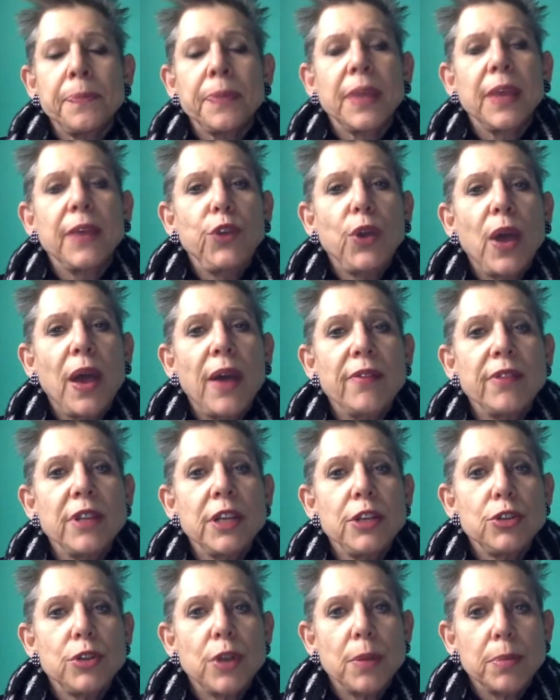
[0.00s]
If you have
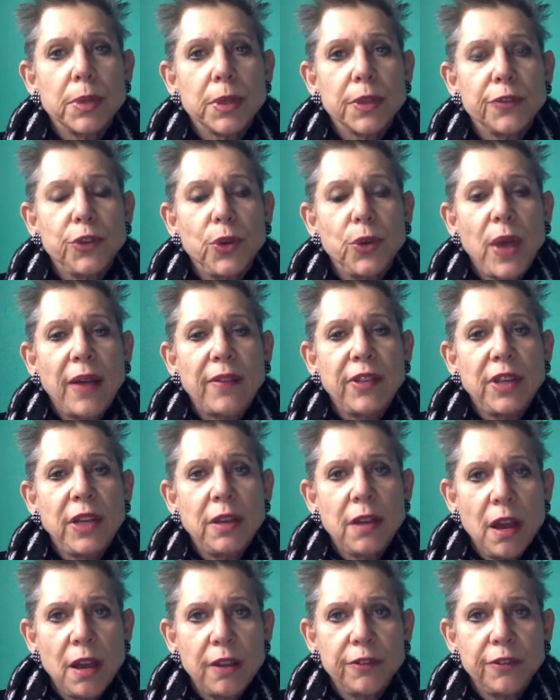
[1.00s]
any trouble, if you have any
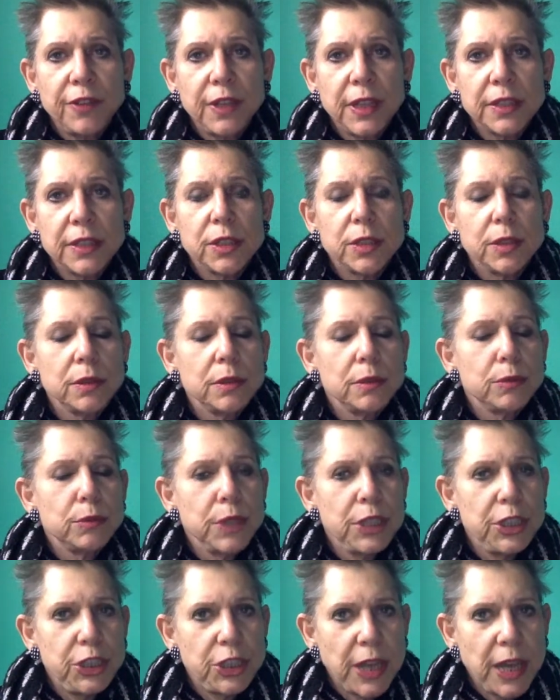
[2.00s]
conflicts,
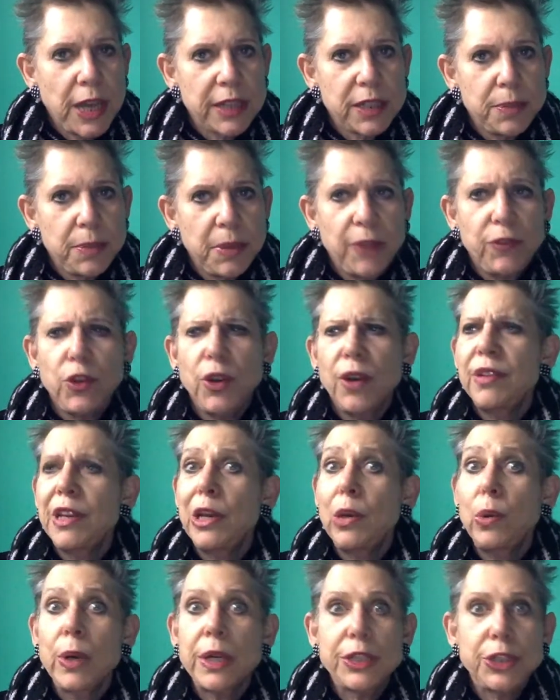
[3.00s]
reach out to me. If you have any
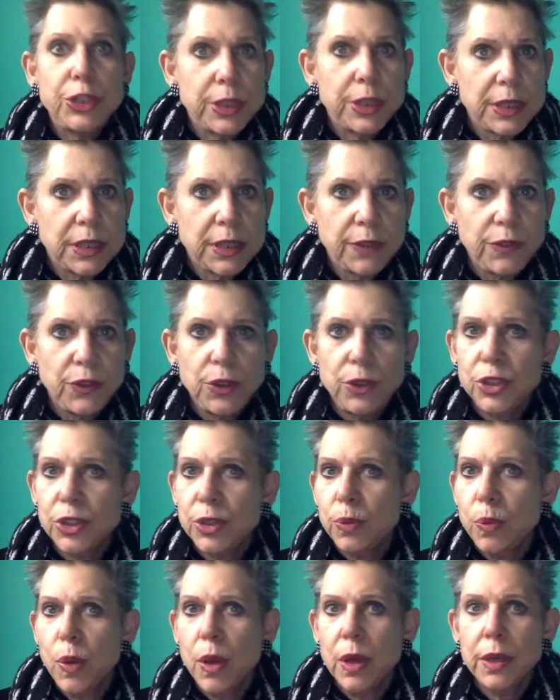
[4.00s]
questions, if you
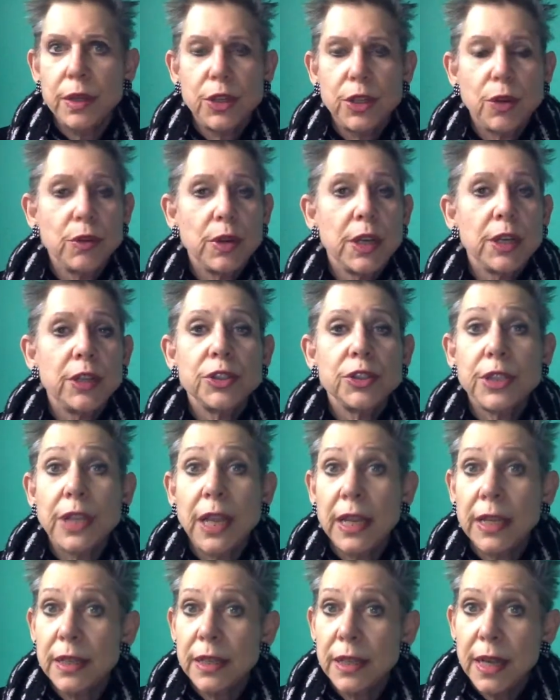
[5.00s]
just don't
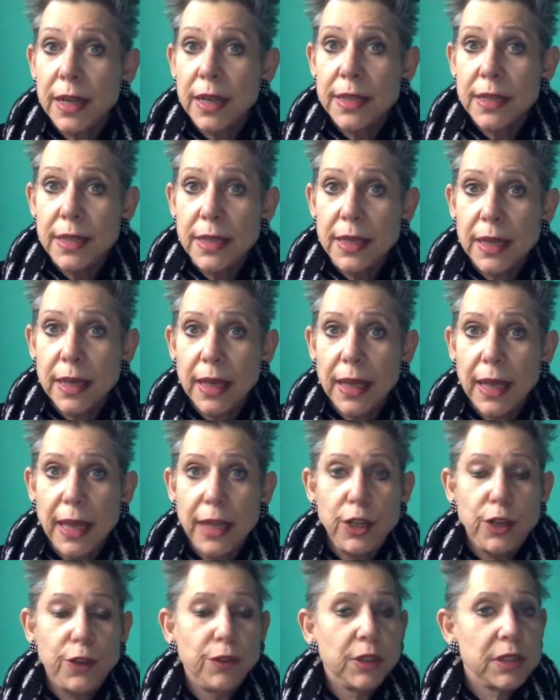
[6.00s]
understand an idea
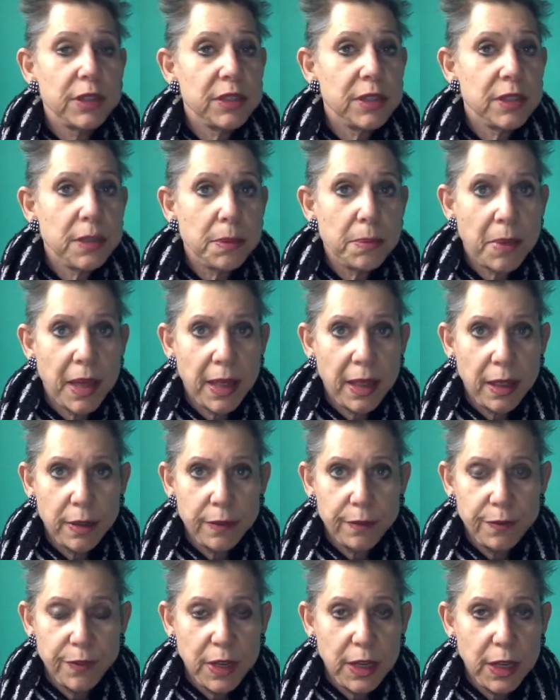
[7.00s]
and you've listened to my
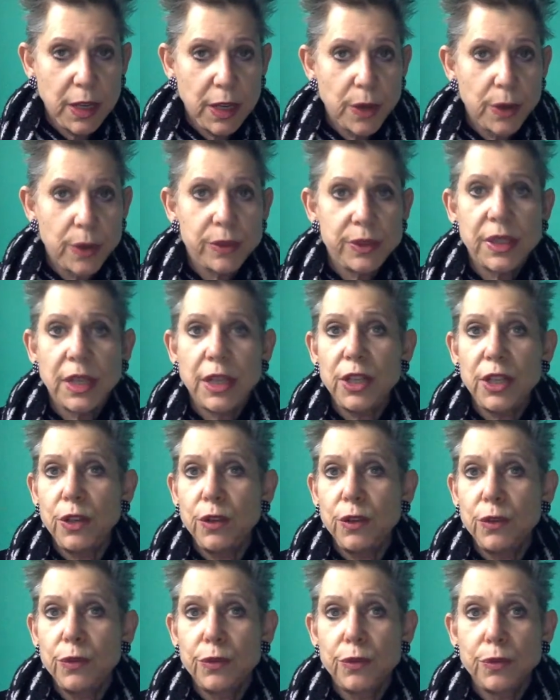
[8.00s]
videos and
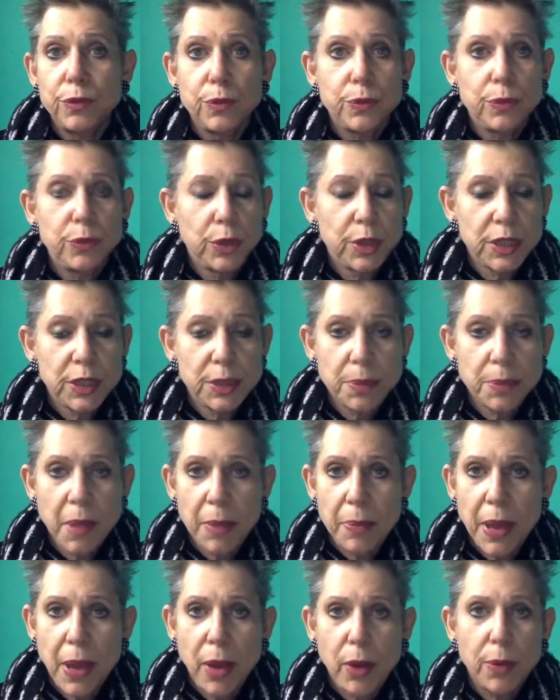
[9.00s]
you've looked at my
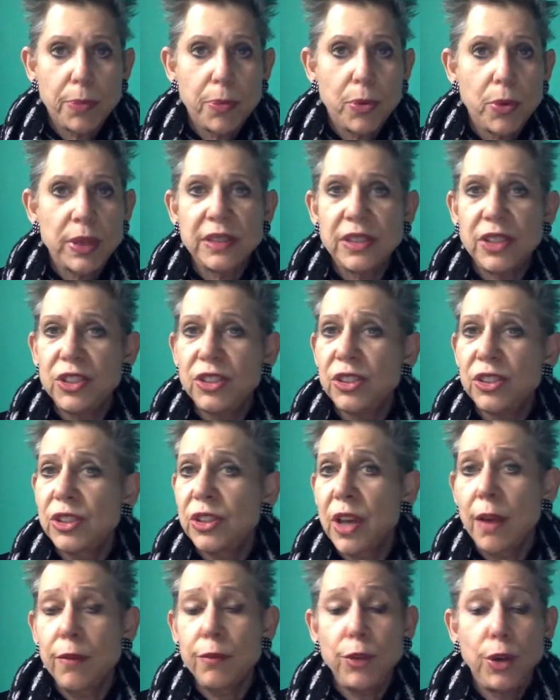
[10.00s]
PowerPoints and you
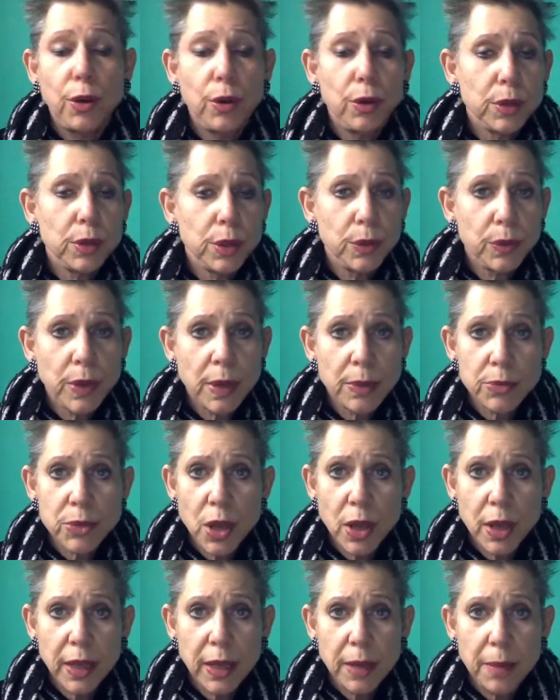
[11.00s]
still have no clue what I'm
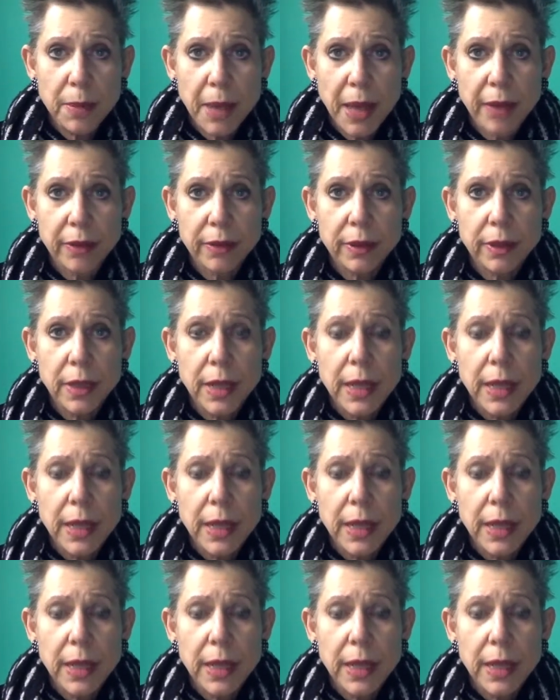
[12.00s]
talking about,